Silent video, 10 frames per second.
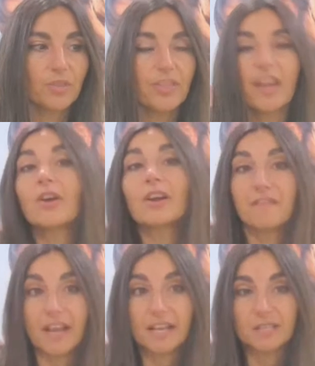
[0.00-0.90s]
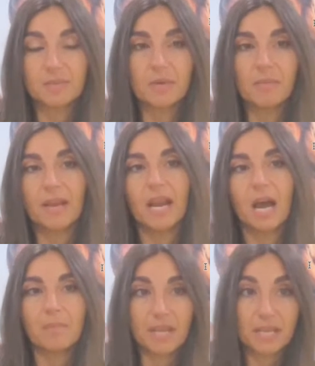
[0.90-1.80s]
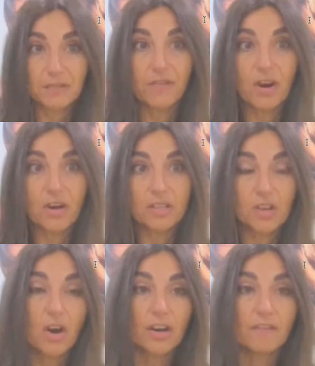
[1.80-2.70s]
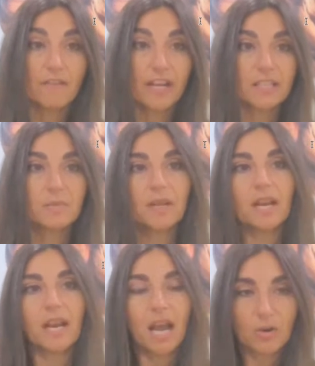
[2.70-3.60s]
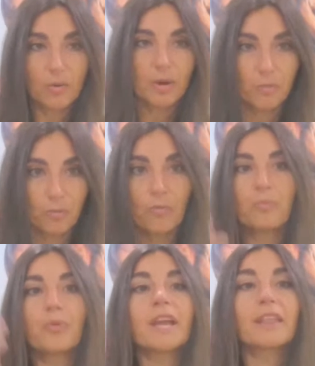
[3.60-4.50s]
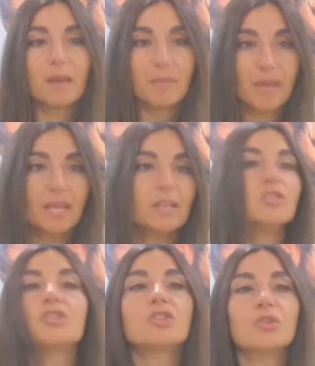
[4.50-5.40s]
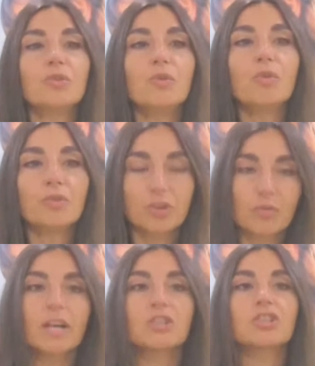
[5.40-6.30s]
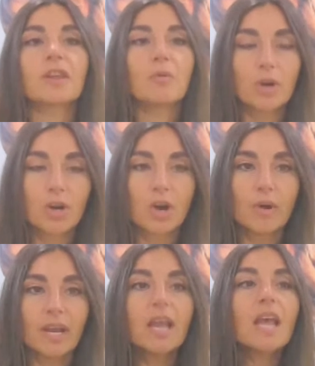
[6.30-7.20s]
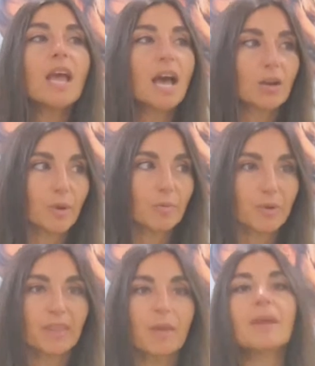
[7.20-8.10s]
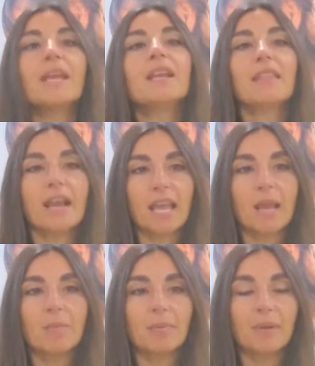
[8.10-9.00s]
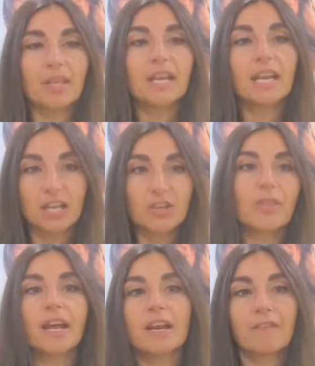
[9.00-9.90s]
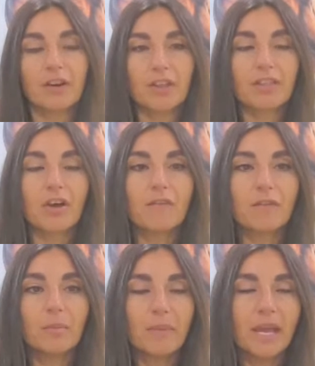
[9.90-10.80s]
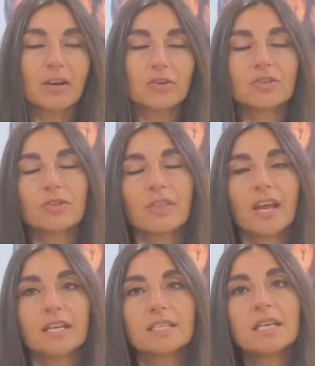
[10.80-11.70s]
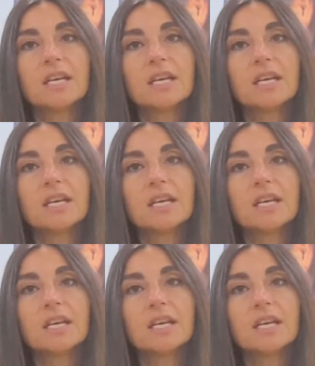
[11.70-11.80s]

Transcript: their advancement may not be as far as our advancement. And how do we bring them into the direction that we're going? How do we bring them into that capability and do that in a very thoughtful manner so that